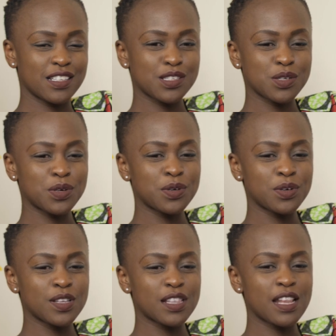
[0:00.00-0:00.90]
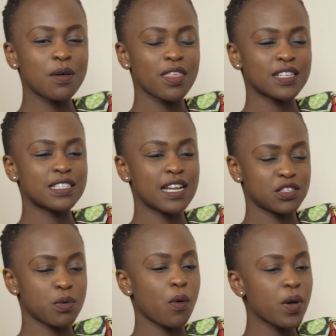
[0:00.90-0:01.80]
So now that
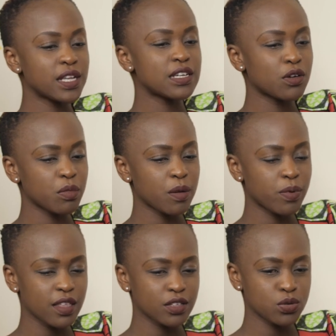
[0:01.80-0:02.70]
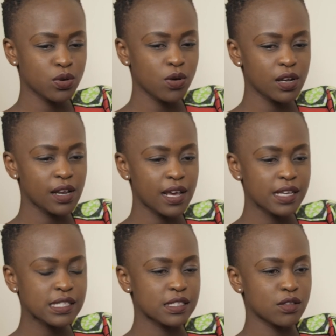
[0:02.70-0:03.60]
night we're waiting on my brother to call
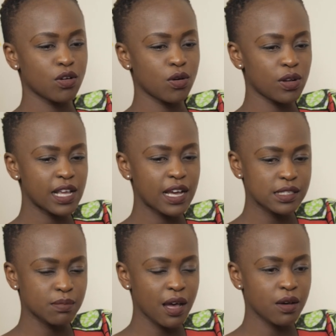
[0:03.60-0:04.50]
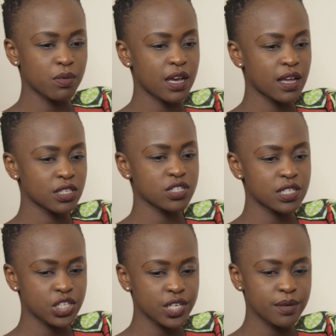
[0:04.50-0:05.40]
us. He's not calling us back. We can't
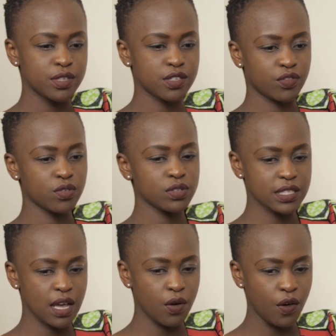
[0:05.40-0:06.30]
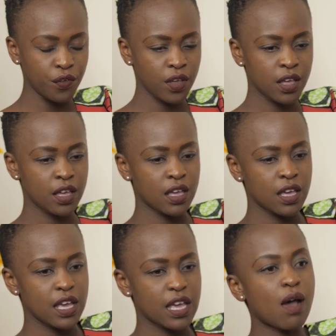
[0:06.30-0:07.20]
reach him. His phones are off.
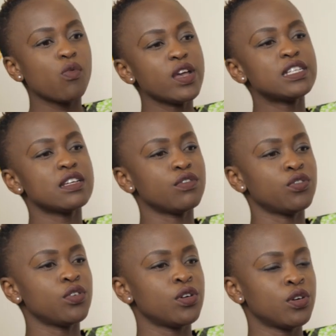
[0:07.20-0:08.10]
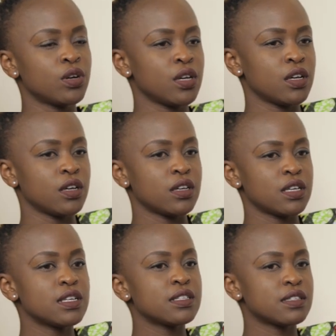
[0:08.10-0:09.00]
And I'm waiting for
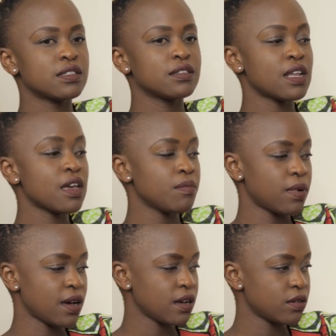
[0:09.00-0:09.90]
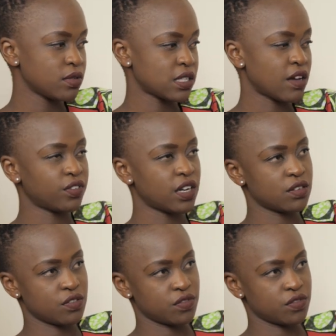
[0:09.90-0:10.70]
his neighbor, was a friend